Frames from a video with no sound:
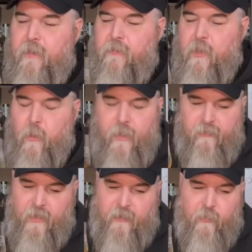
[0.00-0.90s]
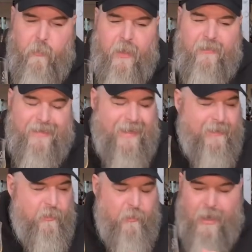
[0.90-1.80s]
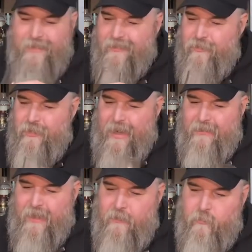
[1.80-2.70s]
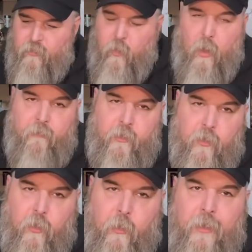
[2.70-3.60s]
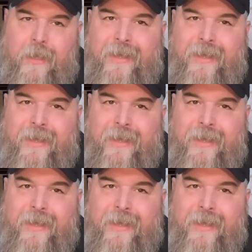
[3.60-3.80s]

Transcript: No ifs, ands, or buts. I'd like to try this Jack Daniel's 12-year-old